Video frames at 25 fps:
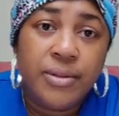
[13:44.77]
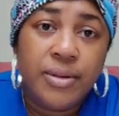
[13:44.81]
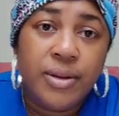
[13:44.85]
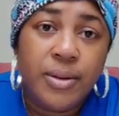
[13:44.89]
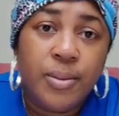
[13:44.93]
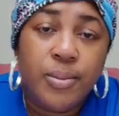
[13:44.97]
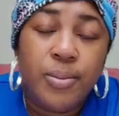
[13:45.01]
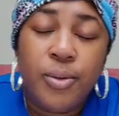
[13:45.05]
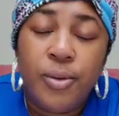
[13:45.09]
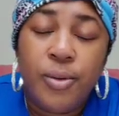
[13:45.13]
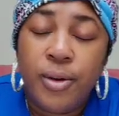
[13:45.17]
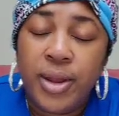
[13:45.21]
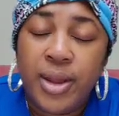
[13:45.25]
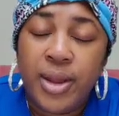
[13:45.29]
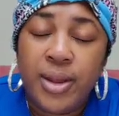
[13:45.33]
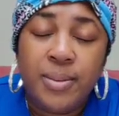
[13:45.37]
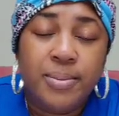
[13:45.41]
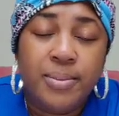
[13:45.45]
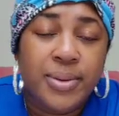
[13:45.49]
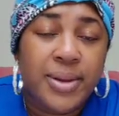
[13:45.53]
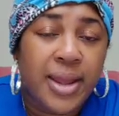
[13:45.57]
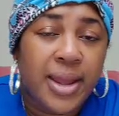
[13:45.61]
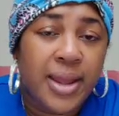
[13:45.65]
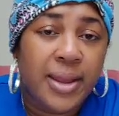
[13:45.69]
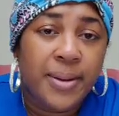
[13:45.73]
Point
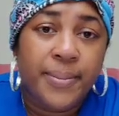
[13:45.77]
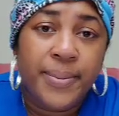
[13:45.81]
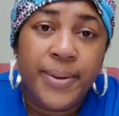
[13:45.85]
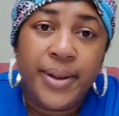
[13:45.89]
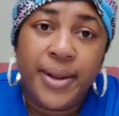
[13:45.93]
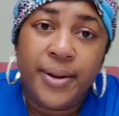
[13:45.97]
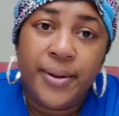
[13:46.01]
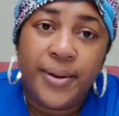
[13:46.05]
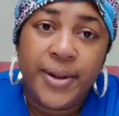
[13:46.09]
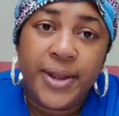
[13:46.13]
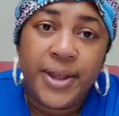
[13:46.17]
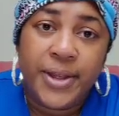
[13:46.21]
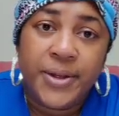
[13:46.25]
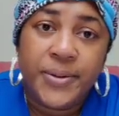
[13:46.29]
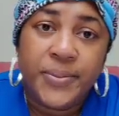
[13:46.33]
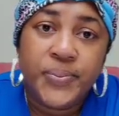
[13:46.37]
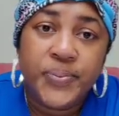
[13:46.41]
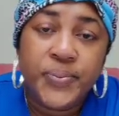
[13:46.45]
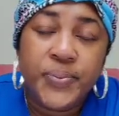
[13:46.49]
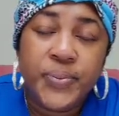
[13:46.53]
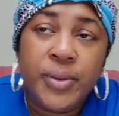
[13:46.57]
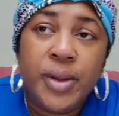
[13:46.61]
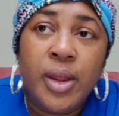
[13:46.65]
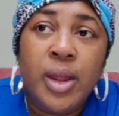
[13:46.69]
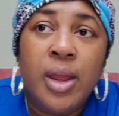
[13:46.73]
blank, period.
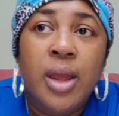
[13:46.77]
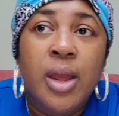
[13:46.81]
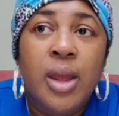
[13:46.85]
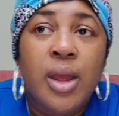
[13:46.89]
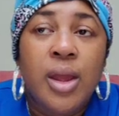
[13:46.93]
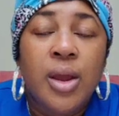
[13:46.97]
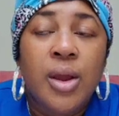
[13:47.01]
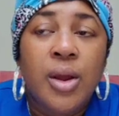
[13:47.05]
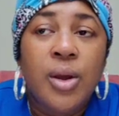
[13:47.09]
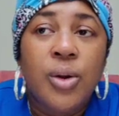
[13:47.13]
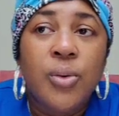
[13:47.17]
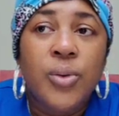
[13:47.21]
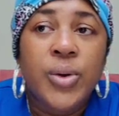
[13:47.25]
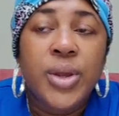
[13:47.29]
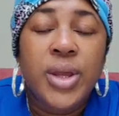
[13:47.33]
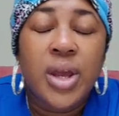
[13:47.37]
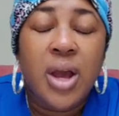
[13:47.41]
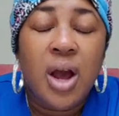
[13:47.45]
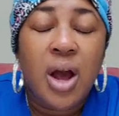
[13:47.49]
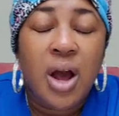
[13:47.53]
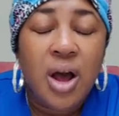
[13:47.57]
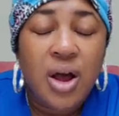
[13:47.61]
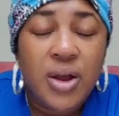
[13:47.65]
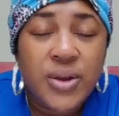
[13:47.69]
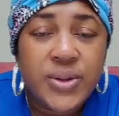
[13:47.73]
We
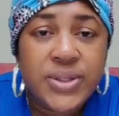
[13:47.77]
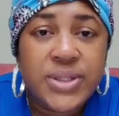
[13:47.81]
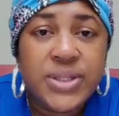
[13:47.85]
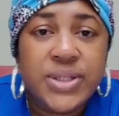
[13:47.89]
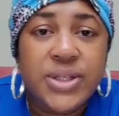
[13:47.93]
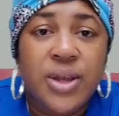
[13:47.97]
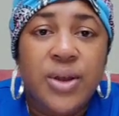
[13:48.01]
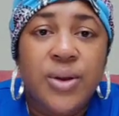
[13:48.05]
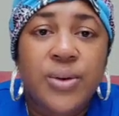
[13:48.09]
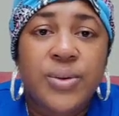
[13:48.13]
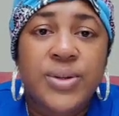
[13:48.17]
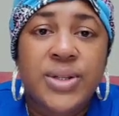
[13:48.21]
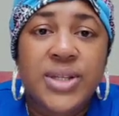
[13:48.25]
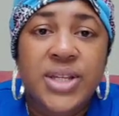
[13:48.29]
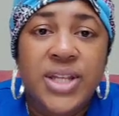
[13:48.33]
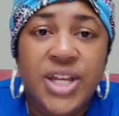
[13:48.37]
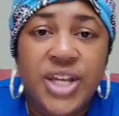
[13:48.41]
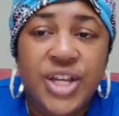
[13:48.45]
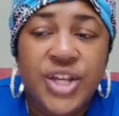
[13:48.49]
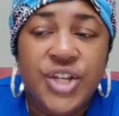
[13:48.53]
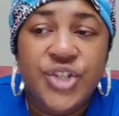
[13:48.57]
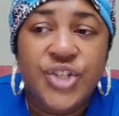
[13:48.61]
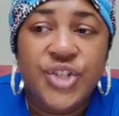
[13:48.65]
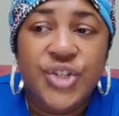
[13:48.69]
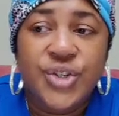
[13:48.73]
also
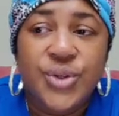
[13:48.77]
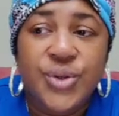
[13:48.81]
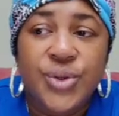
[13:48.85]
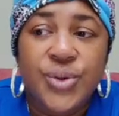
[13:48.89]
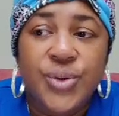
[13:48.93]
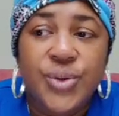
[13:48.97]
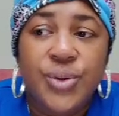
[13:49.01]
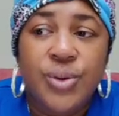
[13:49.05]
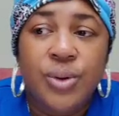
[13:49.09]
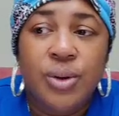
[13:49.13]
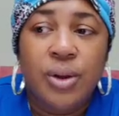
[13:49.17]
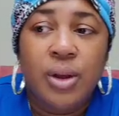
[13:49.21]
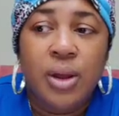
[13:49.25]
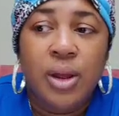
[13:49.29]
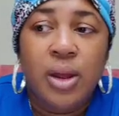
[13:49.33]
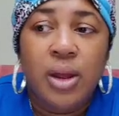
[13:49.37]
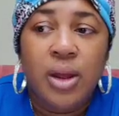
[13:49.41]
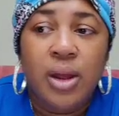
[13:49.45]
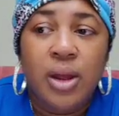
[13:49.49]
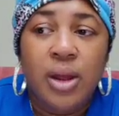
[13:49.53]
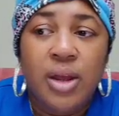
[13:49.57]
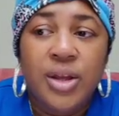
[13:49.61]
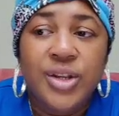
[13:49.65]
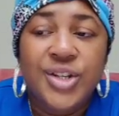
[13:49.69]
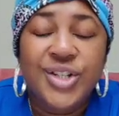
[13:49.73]
need to
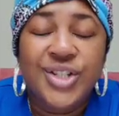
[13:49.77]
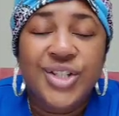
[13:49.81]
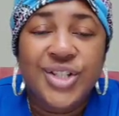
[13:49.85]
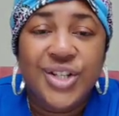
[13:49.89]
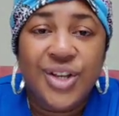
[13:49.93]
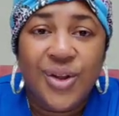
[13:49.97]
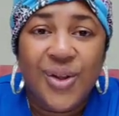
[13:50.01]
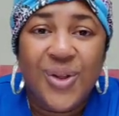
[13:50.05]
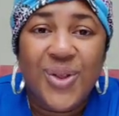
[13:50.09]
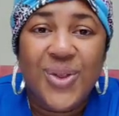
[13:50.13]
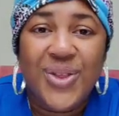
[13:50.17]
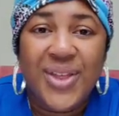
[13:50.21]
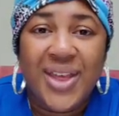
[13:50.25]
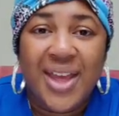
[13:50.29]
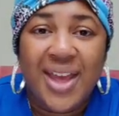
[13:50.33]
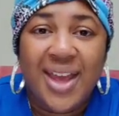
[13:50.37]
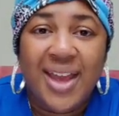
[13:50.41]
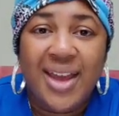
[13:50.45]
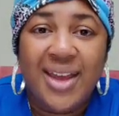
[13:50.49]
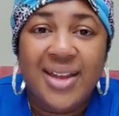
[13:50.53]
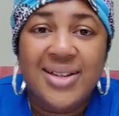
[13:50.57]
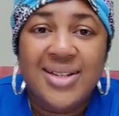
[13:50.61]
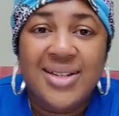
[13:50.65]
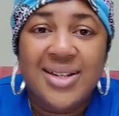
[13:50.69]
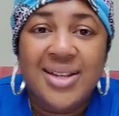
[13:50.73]
show
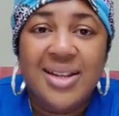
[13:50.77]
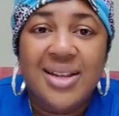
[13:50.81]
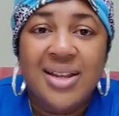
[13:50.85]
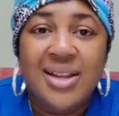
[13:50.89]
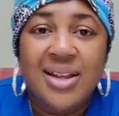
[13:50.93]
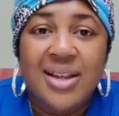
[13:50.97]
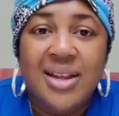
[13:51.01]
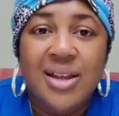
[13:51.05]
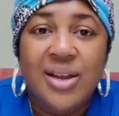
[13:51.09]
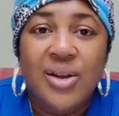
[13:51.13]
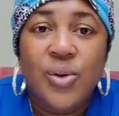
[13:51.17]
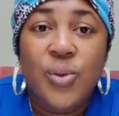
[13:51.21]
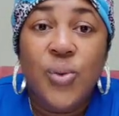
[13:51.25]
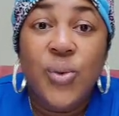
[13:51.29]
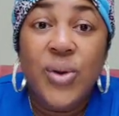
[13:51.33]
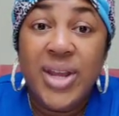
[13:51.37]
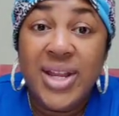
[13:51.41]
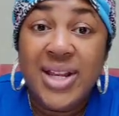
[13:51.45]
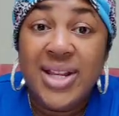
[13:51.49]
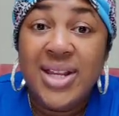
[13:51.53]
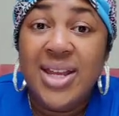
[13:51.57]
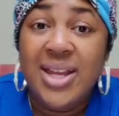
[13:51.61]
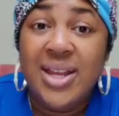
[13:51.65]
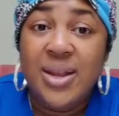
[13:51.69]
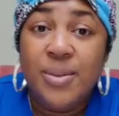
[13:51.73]
that we
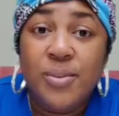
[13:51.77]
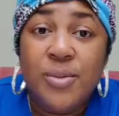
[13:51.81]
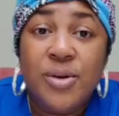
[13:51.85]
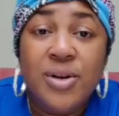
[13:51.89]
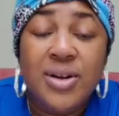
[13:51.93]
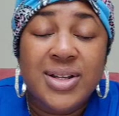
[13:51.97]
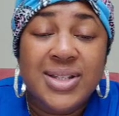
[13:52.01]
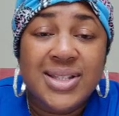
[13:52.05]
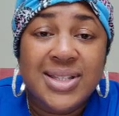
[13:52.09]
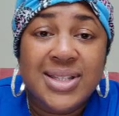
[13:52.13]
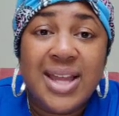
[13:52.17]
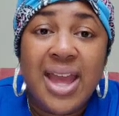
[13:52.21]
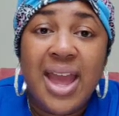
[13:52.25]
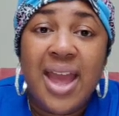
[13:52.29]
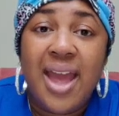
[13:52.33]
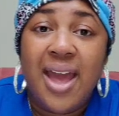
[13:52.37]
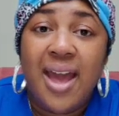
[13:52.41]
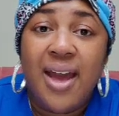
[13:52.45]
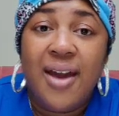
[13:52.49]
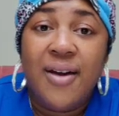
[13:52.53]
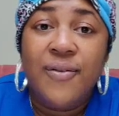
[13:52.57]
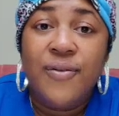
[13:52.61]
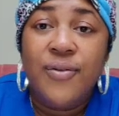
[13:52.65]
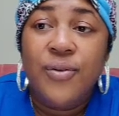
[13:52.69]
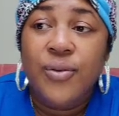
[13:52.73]
need more
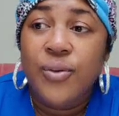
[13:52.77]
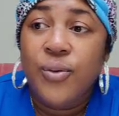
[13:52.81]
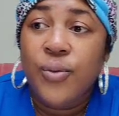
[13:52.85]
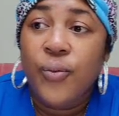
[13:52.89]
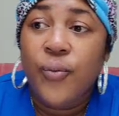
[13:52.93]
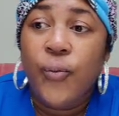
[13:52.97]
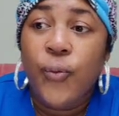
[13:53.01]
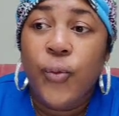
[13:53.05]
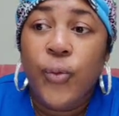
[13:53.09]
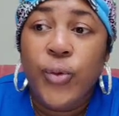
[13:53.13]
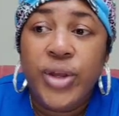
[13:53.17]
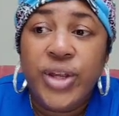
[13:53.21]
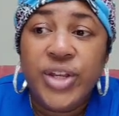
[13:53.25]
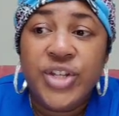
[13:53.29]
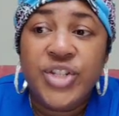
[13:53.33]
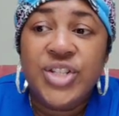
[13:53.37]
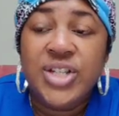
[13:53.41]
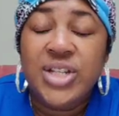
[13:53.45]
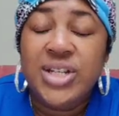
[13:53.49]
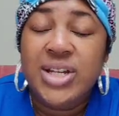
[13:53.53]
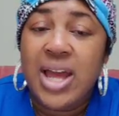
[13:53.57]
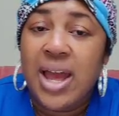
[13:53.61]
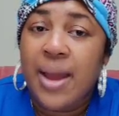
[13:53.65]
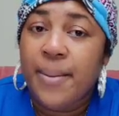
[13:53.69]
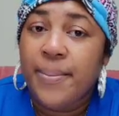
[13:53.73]
staff. We should
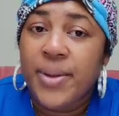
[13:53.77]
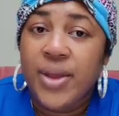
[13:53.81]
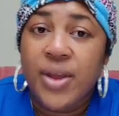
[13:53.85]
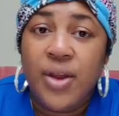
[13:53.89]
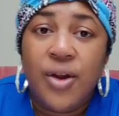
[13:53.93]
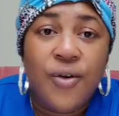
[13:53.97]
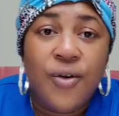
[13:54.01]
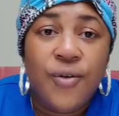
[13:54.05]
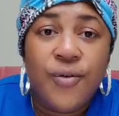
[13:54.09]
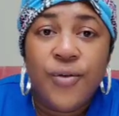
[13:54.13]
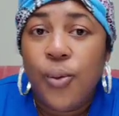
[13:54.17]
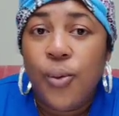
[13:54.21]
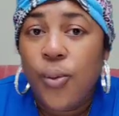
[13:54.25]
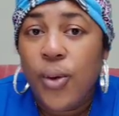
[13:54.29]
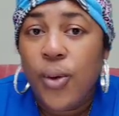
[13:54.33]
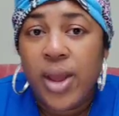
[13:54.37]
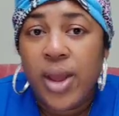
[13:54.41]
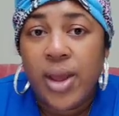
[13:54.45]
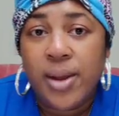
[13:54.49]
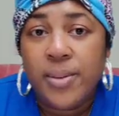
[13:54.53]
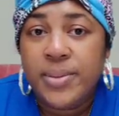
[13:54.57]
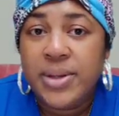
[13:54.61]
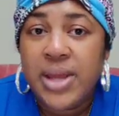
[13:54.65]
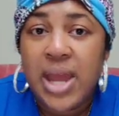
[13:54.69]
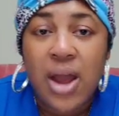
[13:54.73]
not be
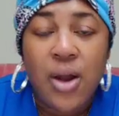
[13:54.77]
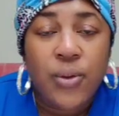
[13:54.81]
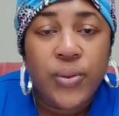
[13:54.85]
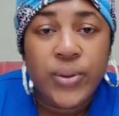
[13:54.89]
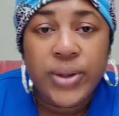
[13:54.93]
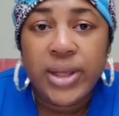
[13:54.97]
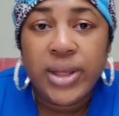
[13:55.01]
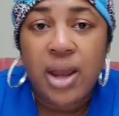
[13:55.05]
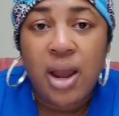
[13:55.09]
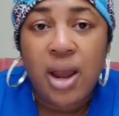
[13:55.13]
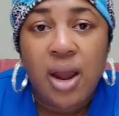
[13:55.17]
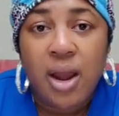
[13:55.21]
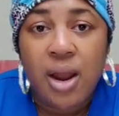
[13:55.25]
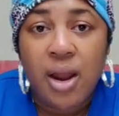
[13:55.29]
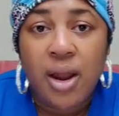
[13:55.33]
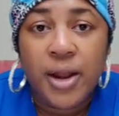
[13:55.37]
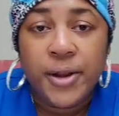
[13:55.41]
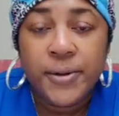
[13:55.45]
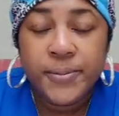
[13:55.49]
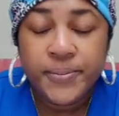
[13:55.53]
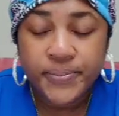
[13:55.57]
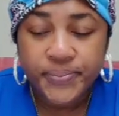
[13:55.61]
overwhelmed how we are.